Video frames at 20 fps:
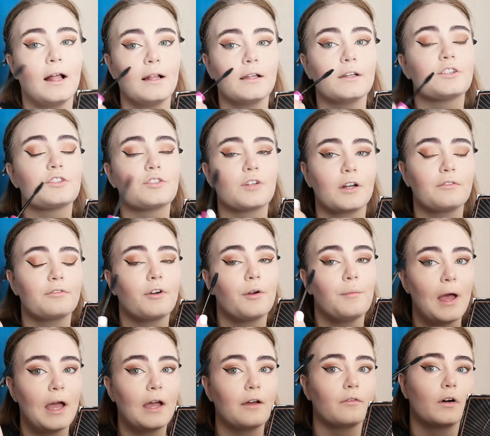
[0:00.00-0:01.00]
Color Trend
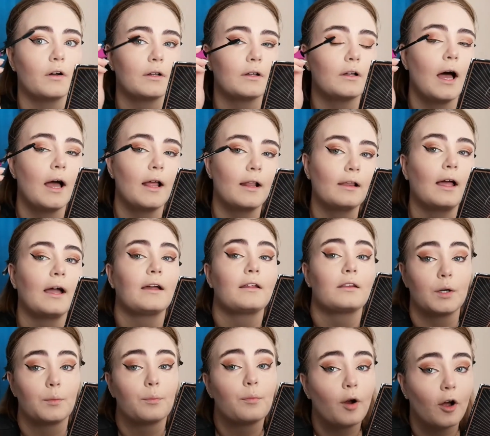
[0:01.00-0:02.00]
from Avon. I like their